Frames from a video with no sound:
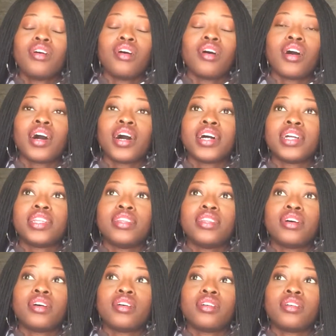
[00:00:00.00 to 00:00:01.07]

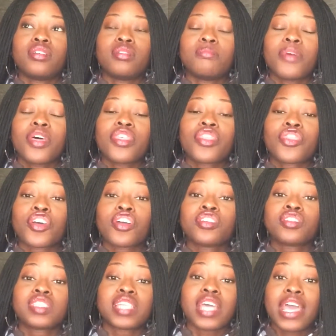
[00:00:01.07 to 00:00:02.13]
on
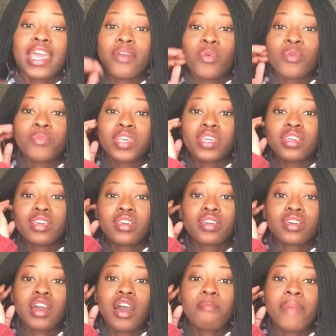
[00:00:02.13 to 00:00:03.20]
Thursday when we
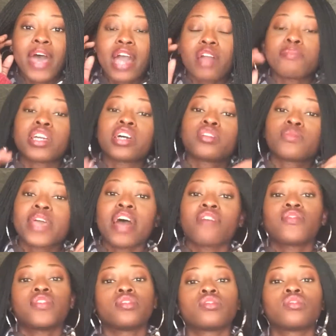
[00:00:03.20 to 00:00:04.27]
come back, because we have
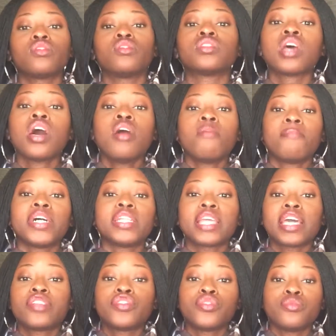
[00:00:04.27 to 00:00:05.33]
clinicals
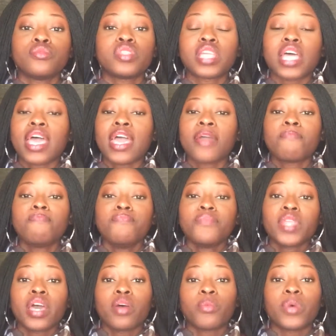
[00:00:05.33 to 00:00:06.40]
Monday, Tuesday,
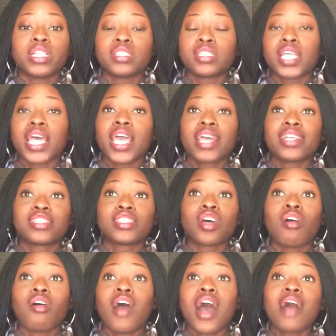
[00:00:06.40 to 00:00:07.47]
and Wednesday. And
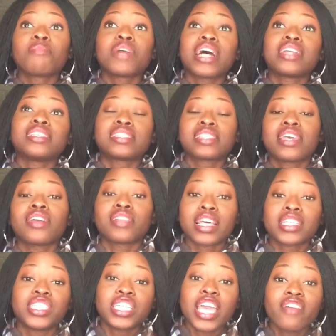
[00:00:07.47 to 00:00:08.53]
so I'm kind of scared.
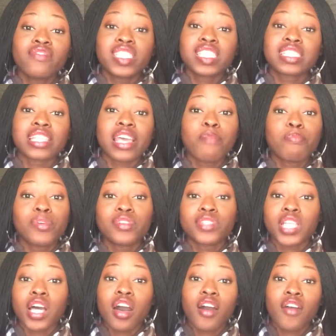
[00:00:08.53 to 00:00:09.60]
Like, she gave us examples
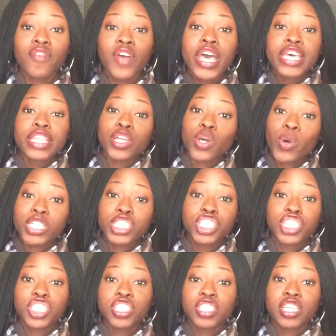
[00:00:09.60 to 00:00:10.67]
of the
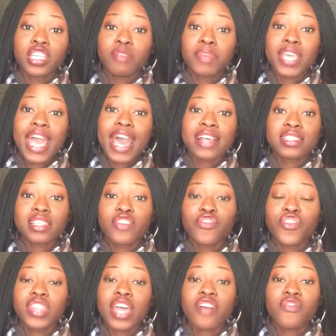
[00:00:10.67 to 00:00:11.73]
questions she's going to be asking
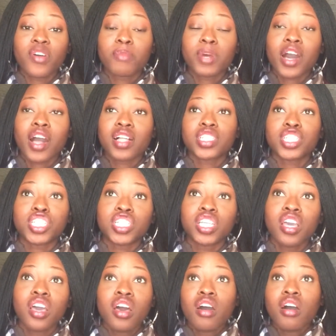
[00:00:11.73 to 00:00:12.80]
for that pharmacology